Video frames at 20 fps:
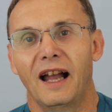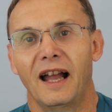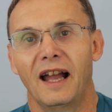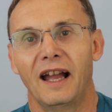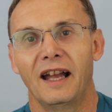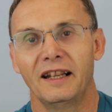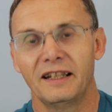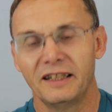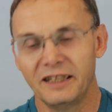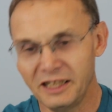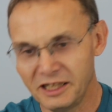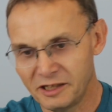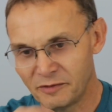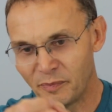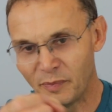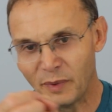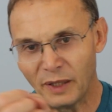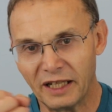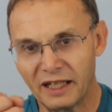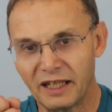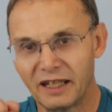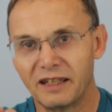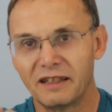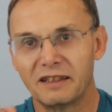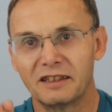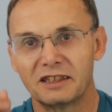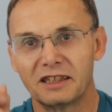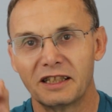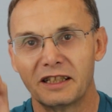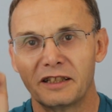And these bleak,
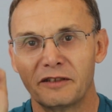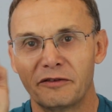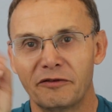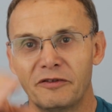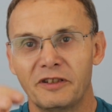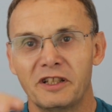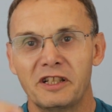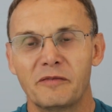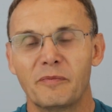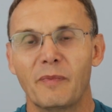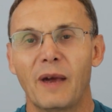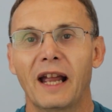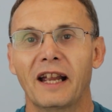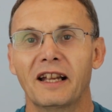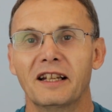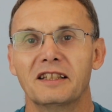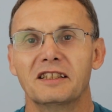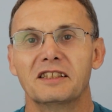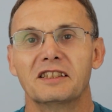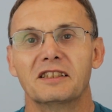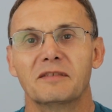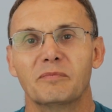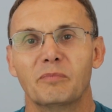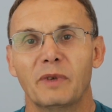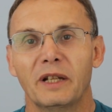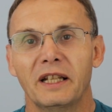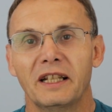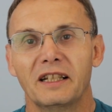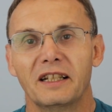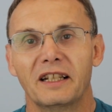I started to fish maggots.
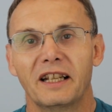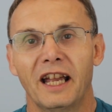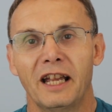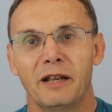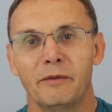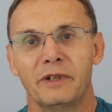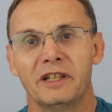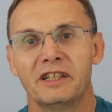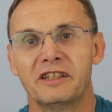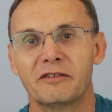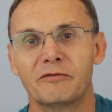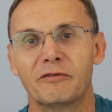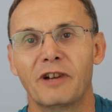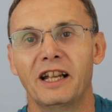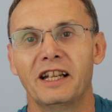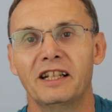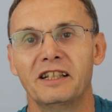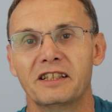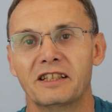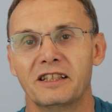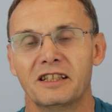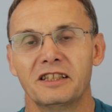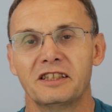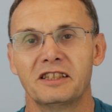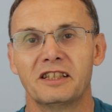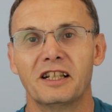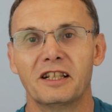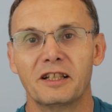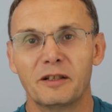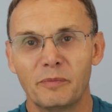Bleak came into range and I
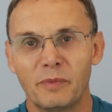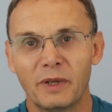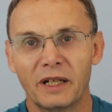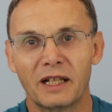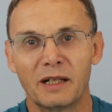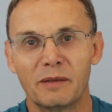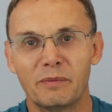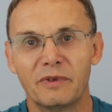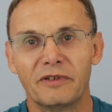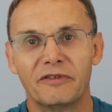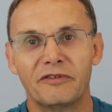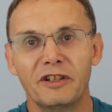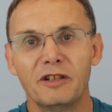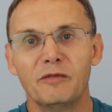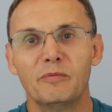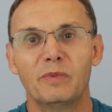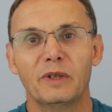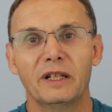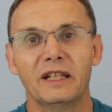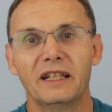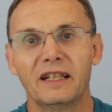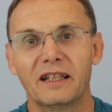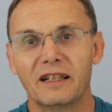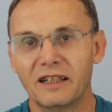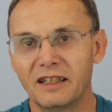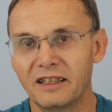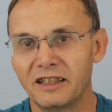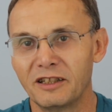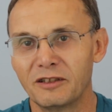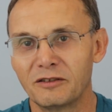started to pick up a few bleak
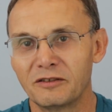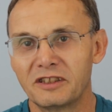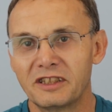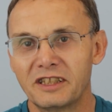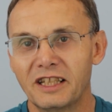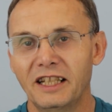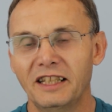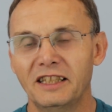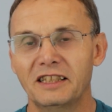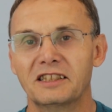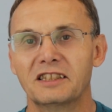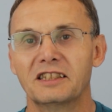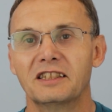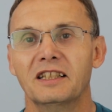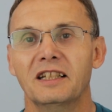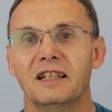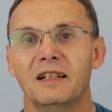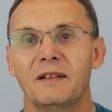and the odd dace.